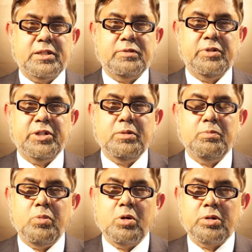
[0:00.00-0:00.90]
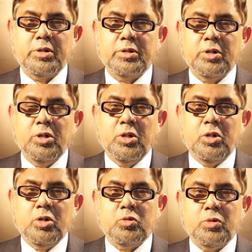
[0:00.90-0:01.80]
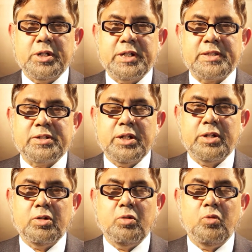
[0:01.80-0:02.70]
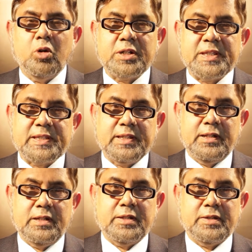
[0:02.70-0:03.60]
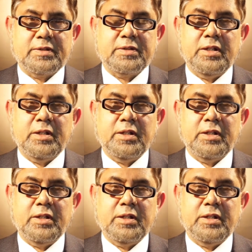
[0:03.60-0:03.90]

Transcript: It's very important to understand what is salience.